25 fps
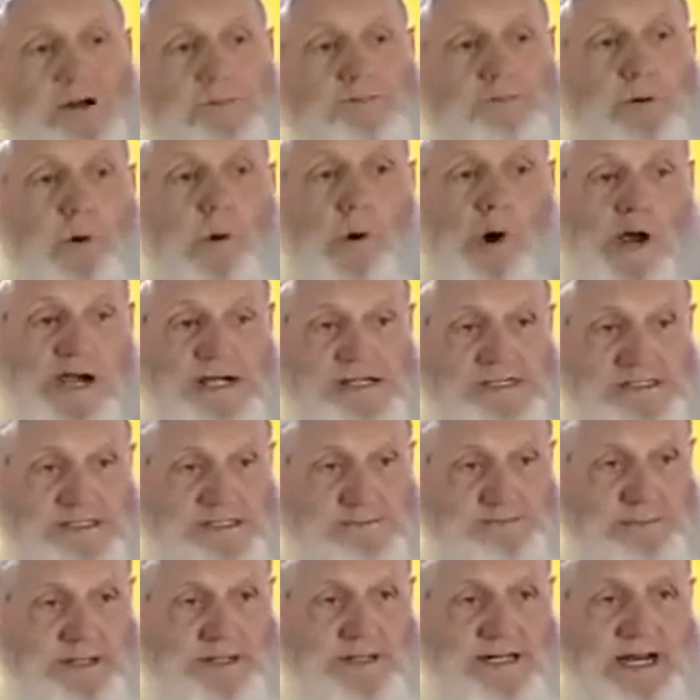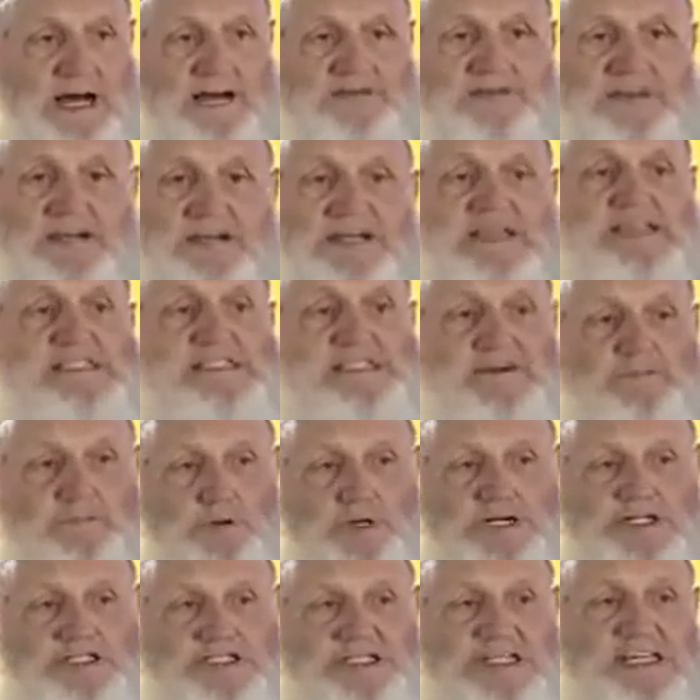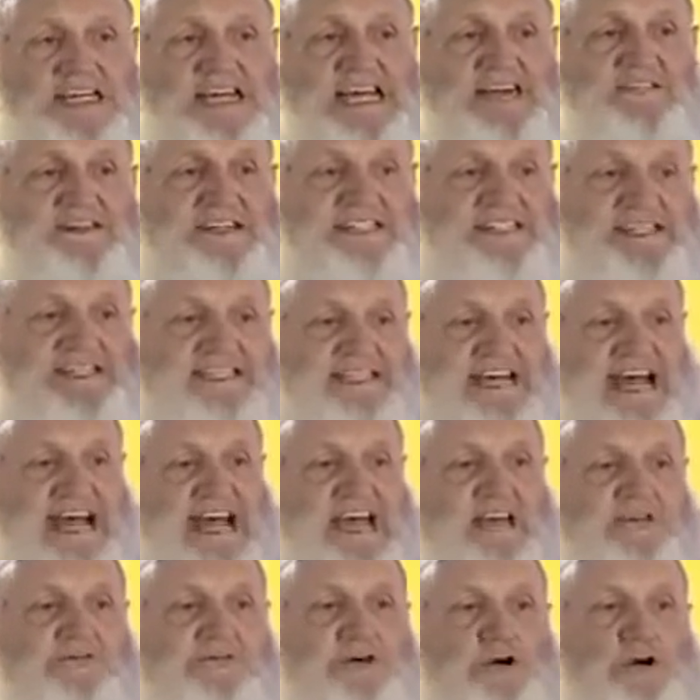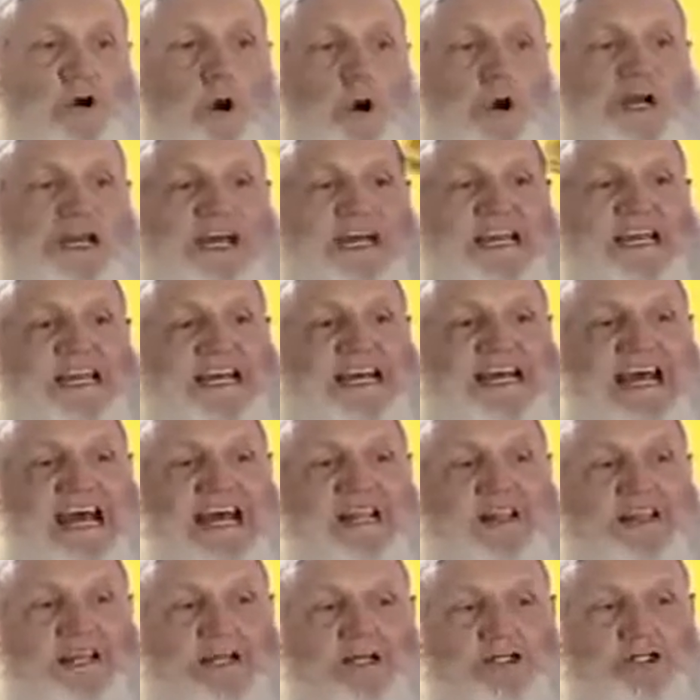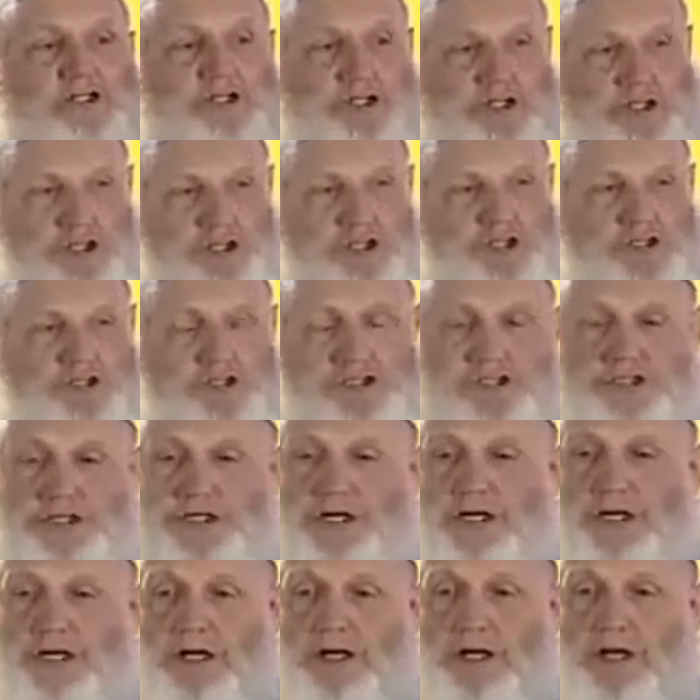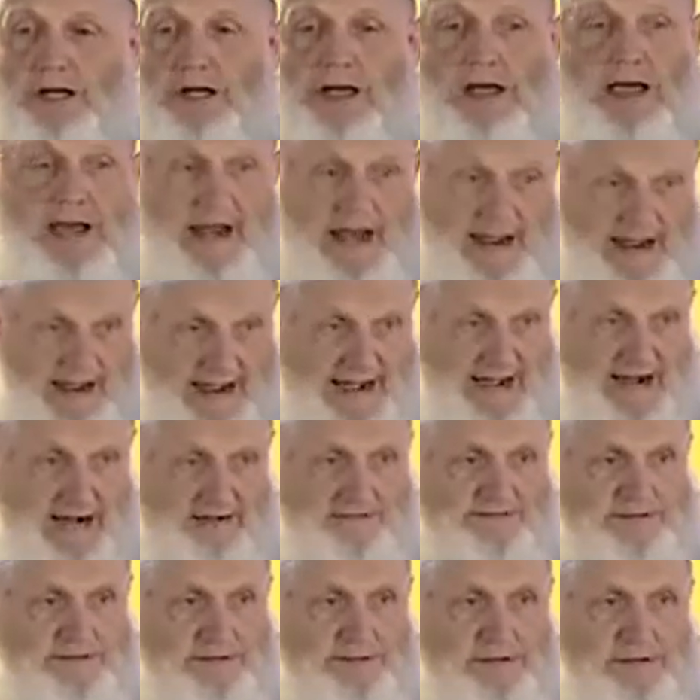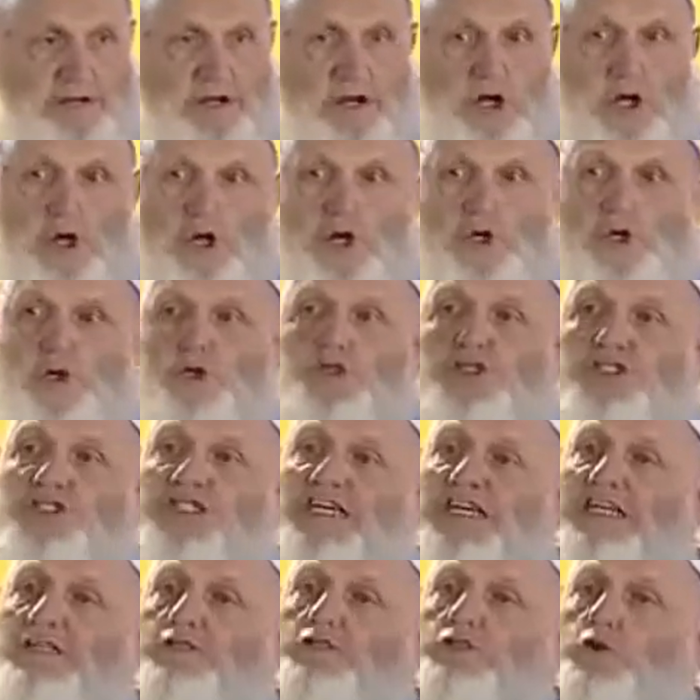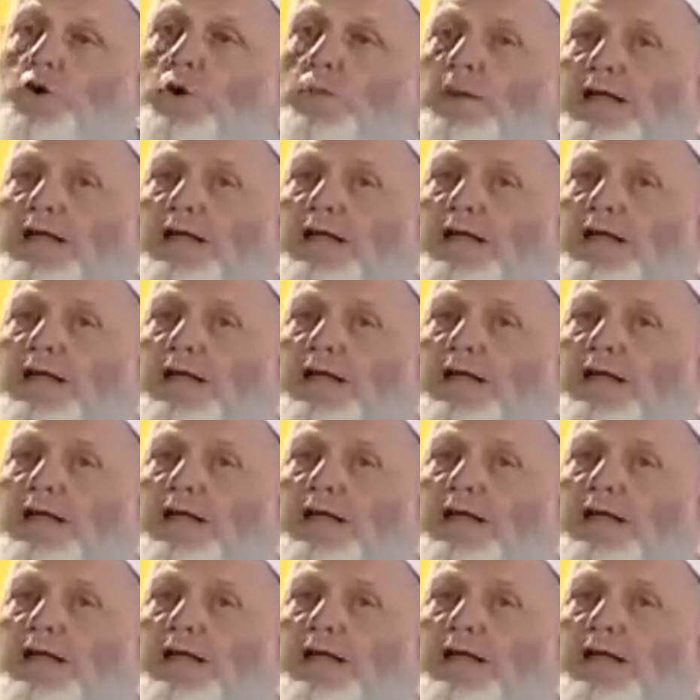a lot of points, but not the least of which, even today, if you go in any Catholic church, and I have, you'll see